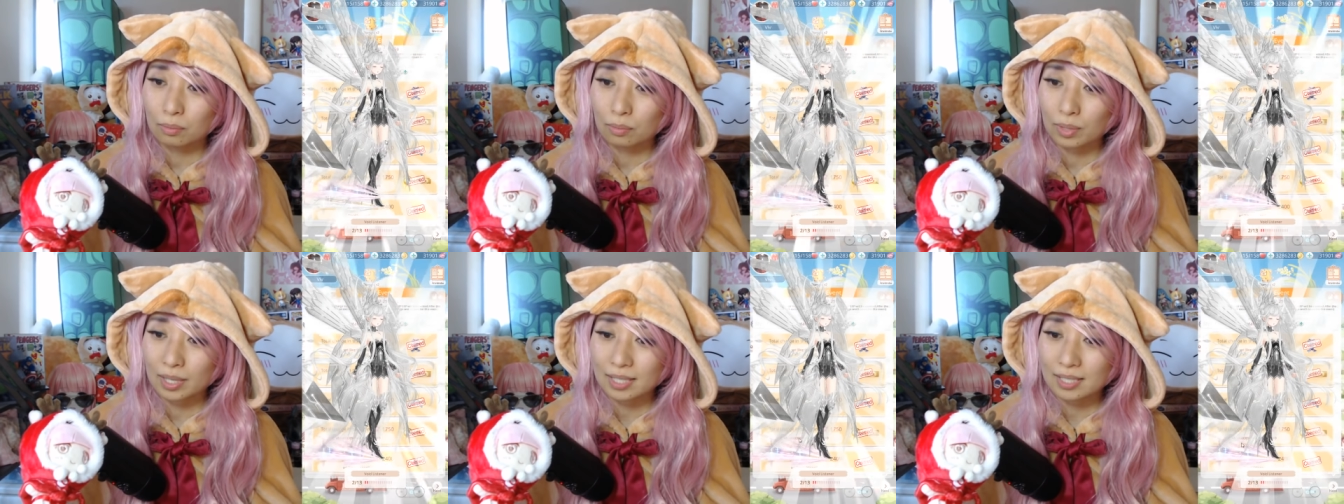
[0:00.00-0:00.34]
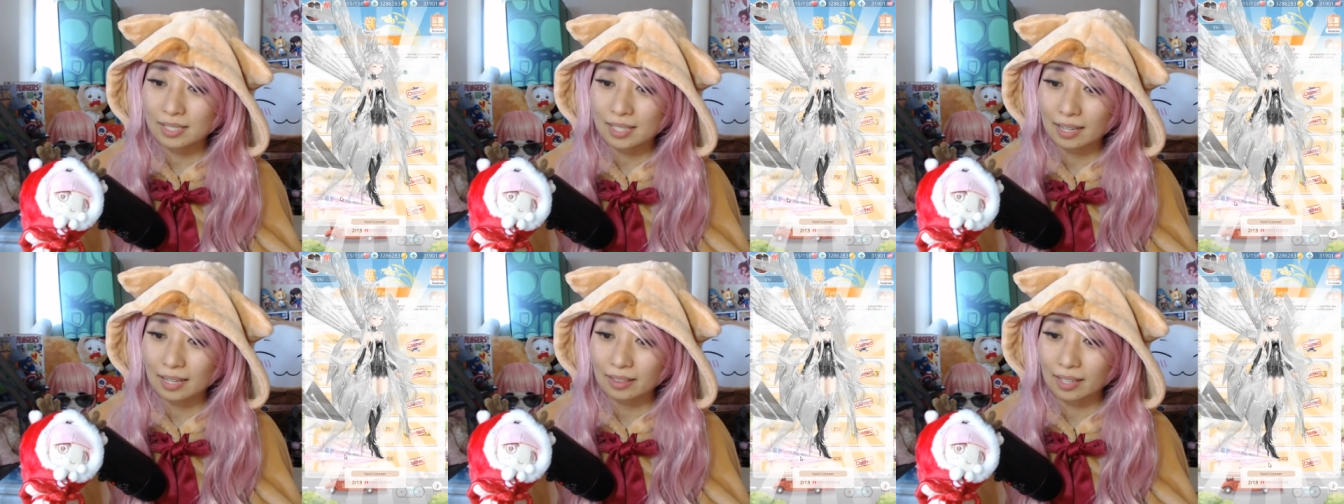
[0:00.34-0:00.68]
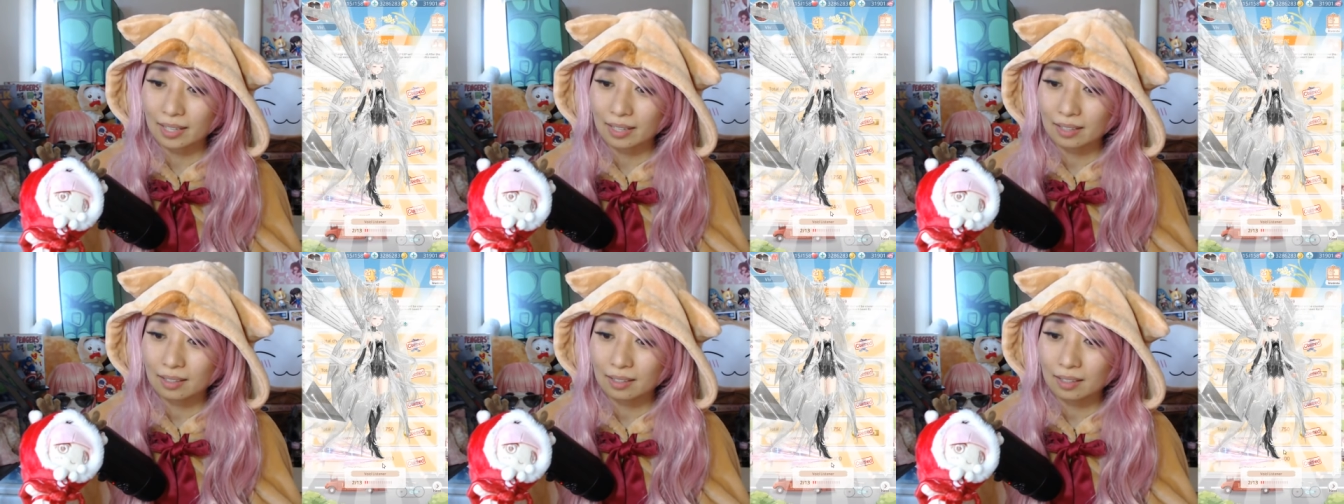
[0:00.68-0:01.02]
What is that
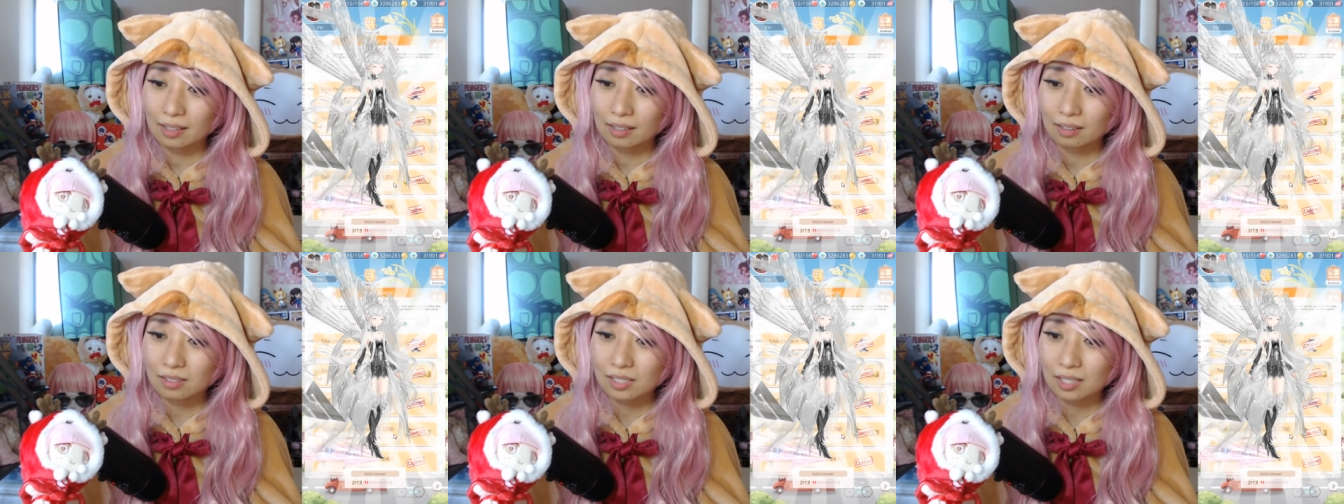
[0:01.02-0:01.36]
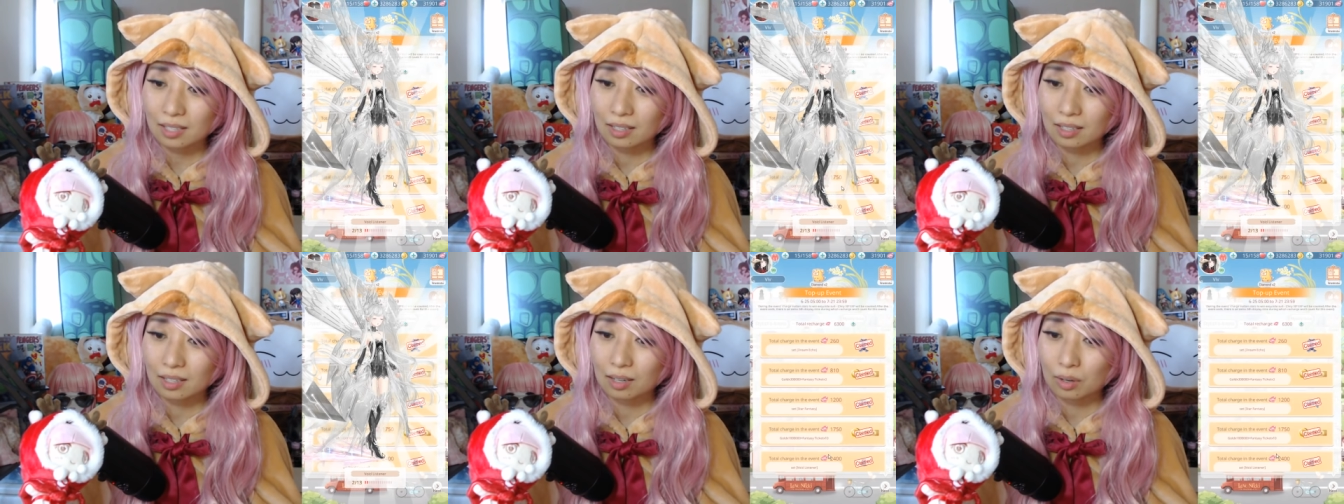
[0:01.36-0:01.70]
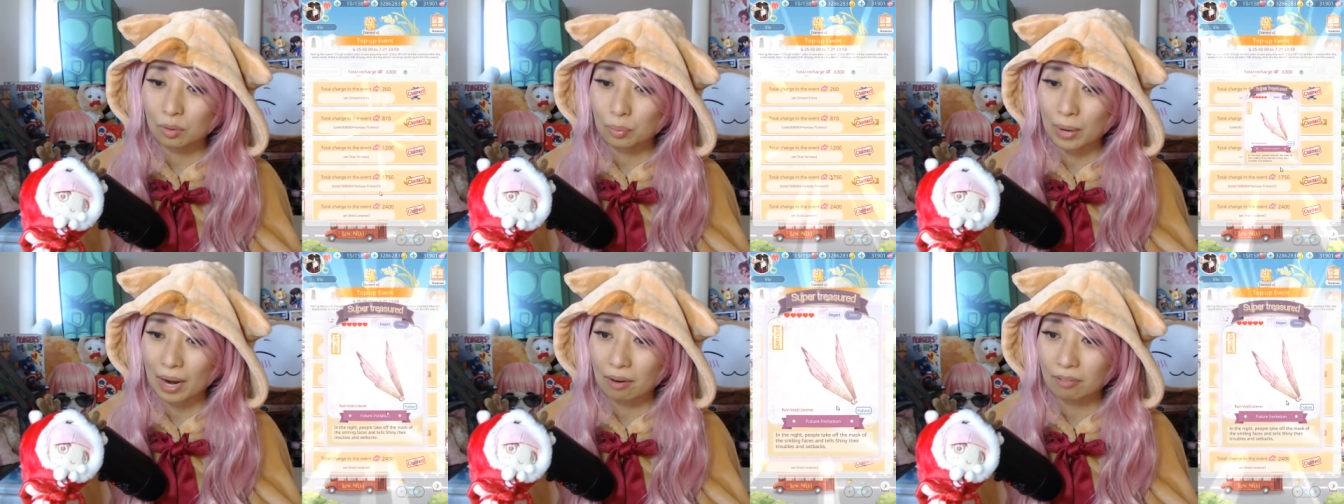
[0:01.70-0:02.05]
thing? Looks like a
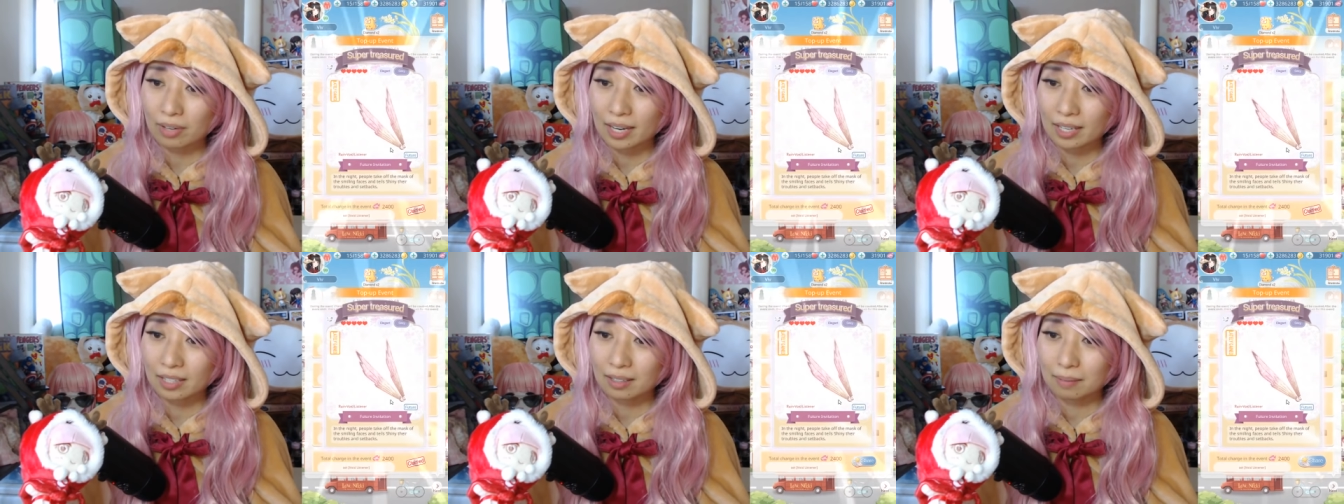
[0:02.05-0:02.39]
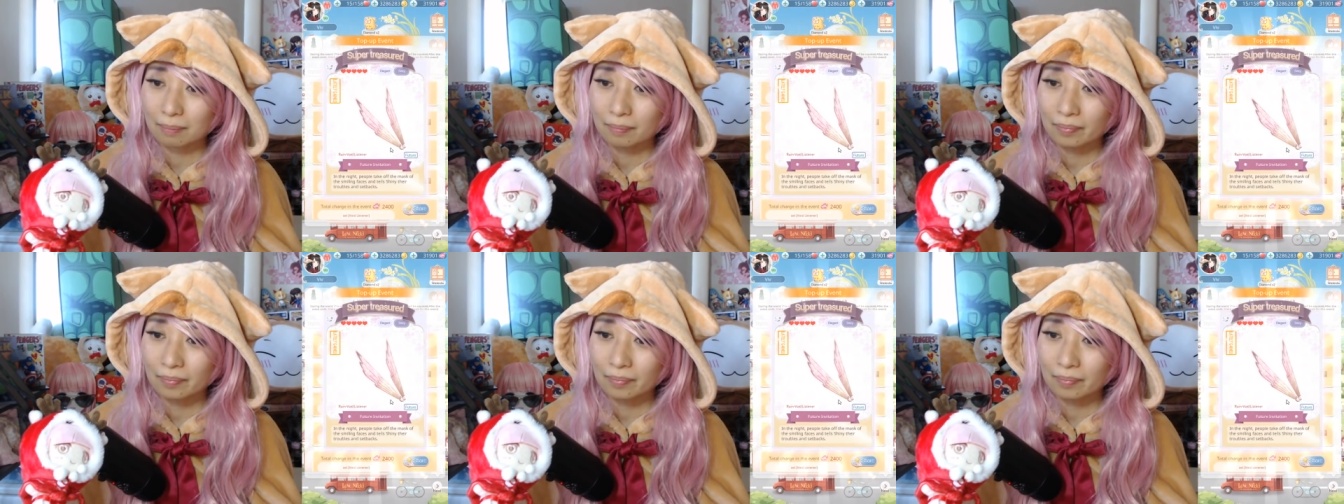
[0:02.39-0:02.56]
ground item.